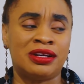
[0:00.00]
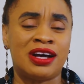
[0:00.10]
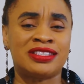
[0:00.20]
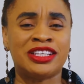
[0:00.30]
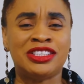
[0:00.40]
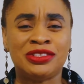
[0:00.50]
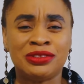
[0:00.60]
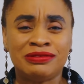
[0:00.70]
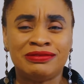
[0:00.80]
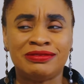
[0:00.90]
I was like,
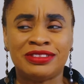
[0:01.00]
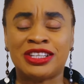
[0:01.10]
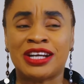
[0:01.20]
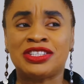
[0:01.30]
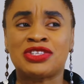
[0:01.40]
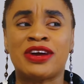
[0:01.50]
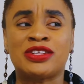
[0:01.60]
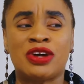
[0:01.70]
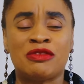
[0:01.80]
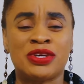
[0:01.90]
she actually tried
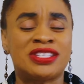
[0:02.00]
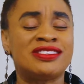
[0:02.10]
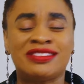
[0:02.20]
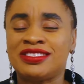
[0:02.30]
to have waited.